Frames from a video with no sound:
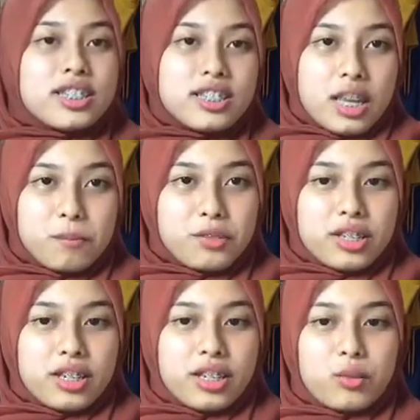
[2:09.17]

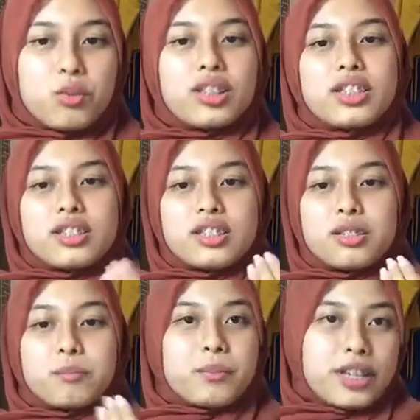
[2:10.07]
subject, what is
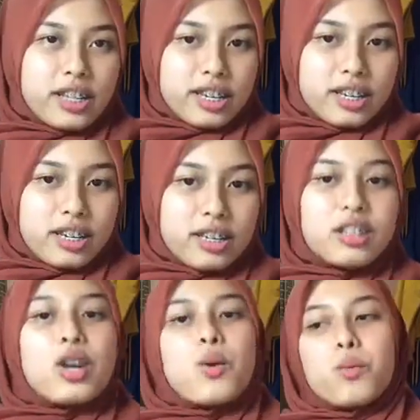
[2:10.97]
the predicate,
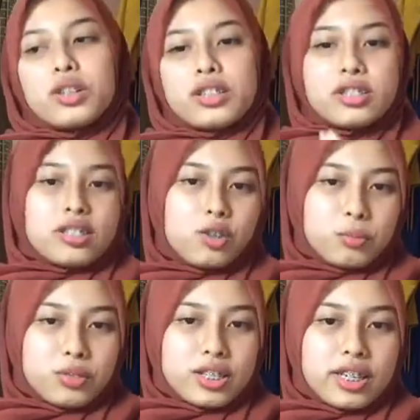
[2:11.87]
what is the
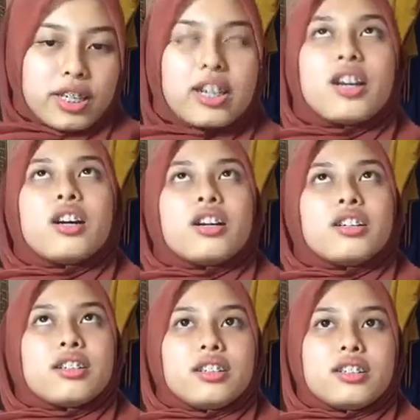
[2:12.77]
object,
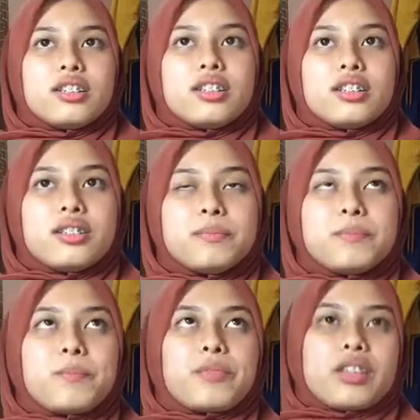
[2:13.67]

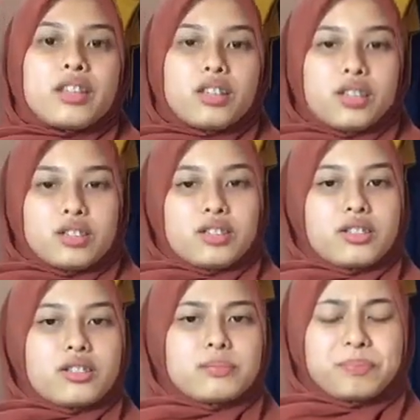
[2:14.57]

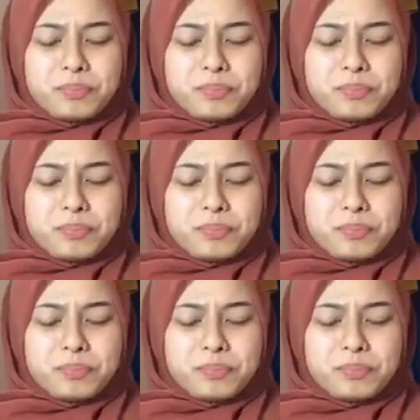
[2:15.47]
or